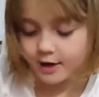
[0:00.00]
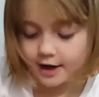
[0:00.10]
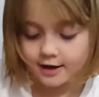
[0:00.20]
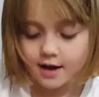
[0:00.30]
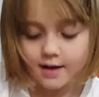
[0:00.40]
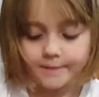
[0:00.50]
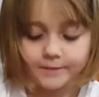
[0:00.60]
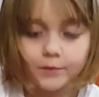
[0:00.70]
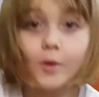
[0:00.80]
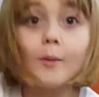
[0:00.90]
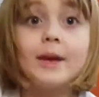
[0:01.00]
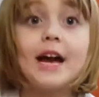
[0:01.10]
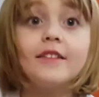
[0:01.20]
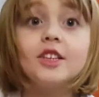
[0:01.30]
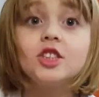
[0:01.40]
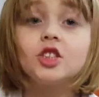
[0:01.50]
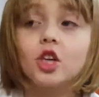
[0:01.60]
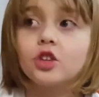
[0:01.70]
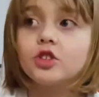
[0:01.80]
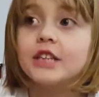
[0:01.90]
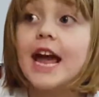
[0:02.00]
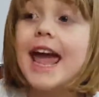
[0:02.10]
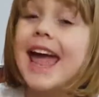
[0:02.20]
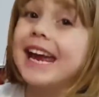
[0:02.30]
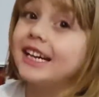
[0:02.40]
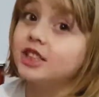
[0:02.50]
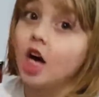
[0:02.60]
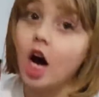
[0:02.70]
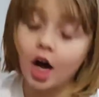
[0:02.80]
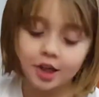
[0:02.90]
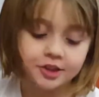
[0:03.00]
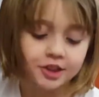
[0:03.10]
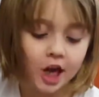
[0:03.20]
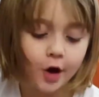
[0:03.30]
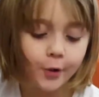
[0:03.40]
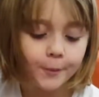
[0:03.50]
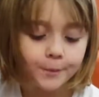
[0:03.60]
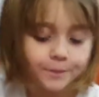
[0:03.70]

one, we'll be on the search. And also...